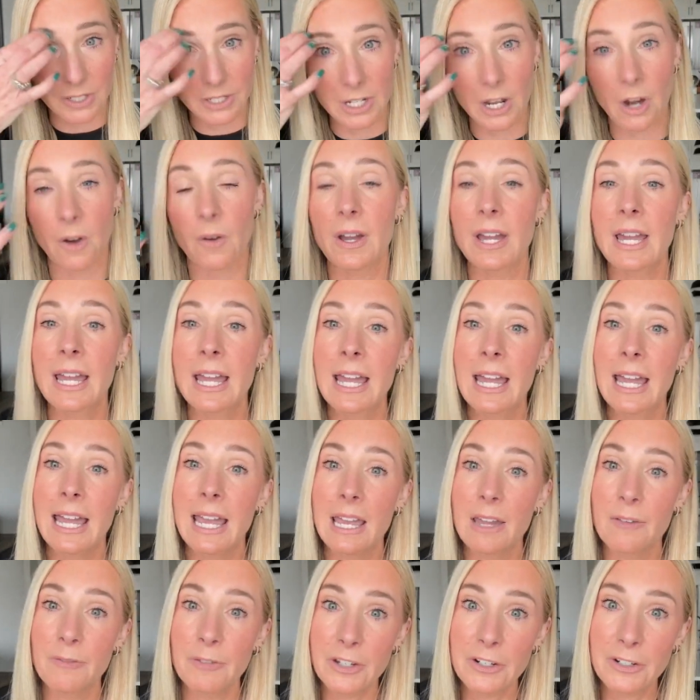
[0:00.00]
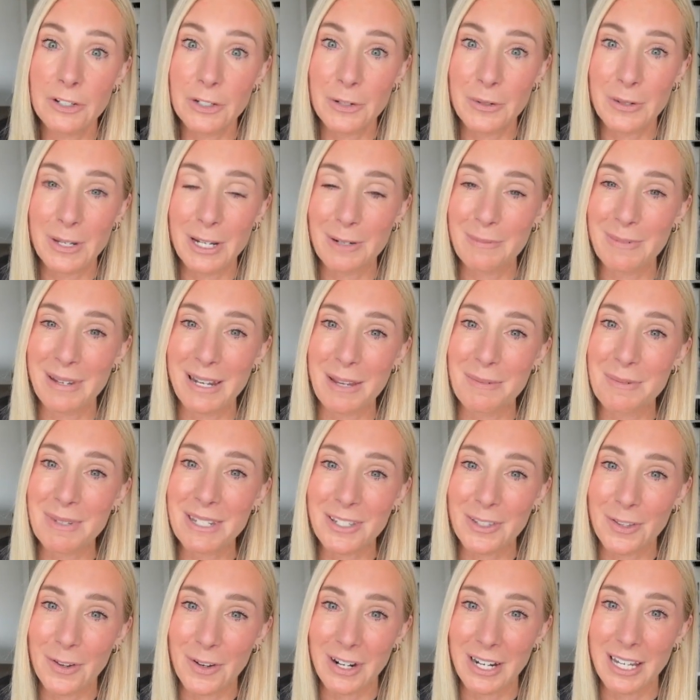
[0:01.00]
So if you're new here, my name
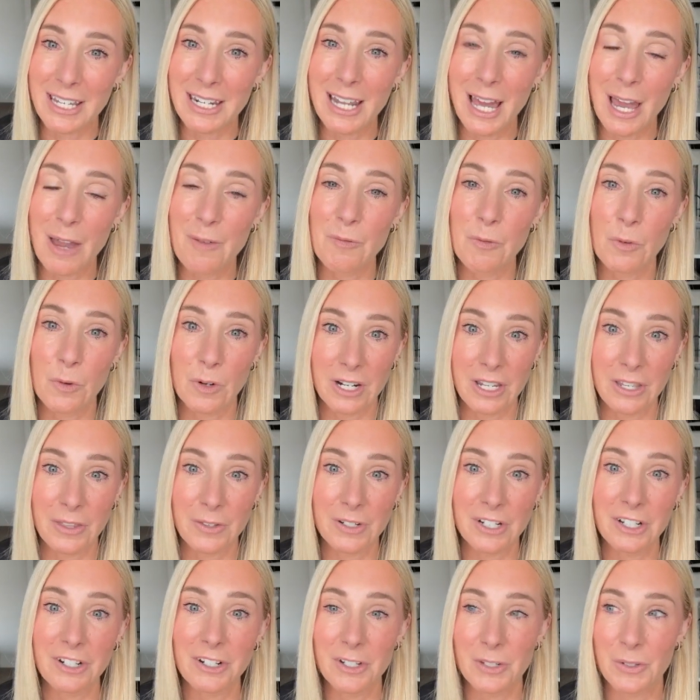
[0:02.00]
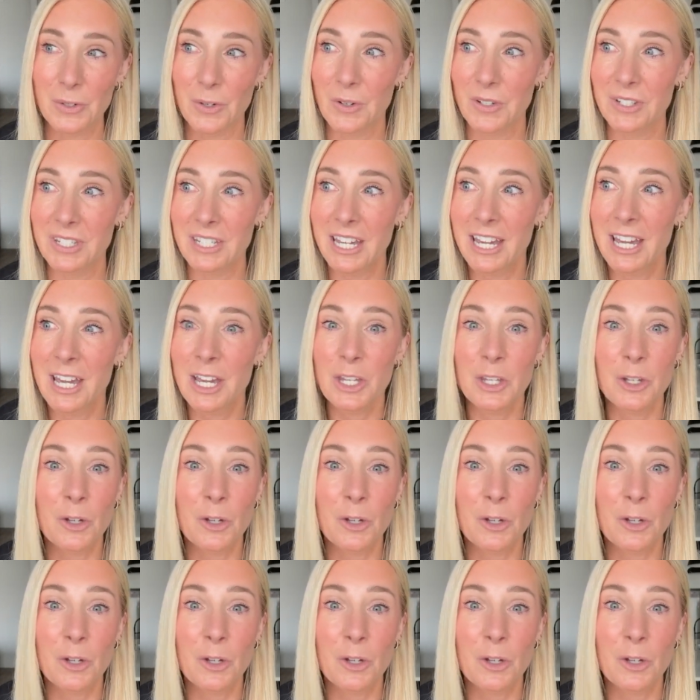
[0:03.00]
is Lauren. I'm 43 years old.